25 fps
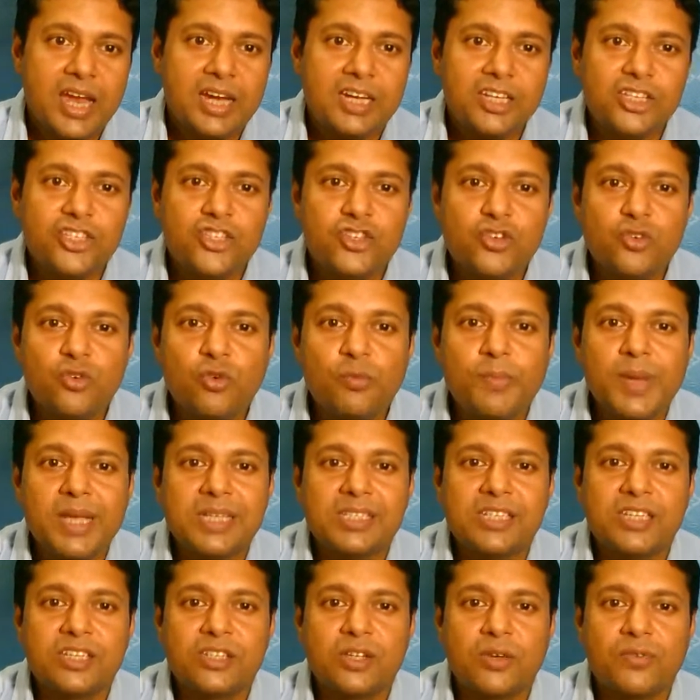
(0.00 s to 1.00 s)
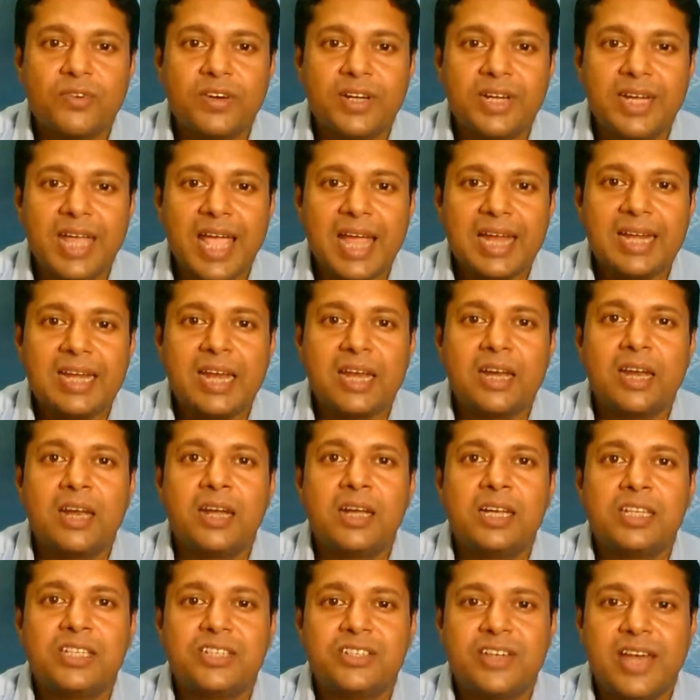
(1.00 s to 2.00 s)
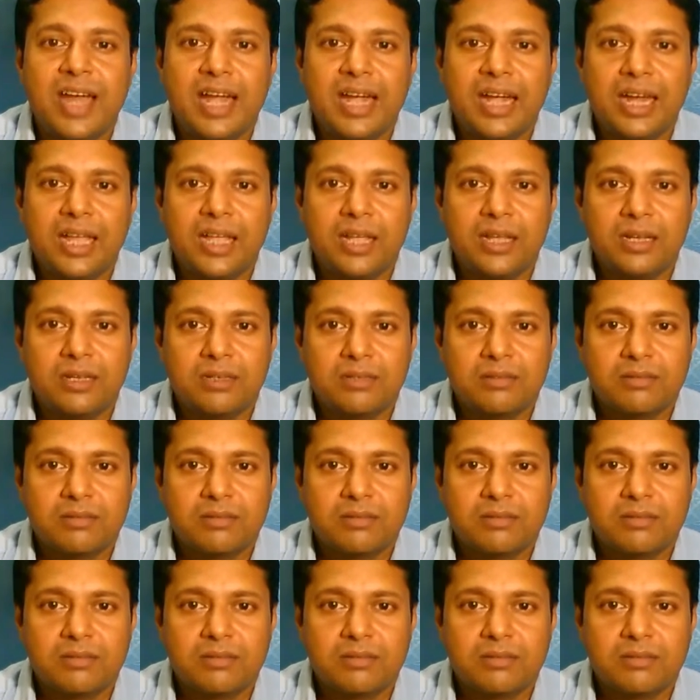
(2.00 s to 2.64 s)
It is two bases of a tact and understanding.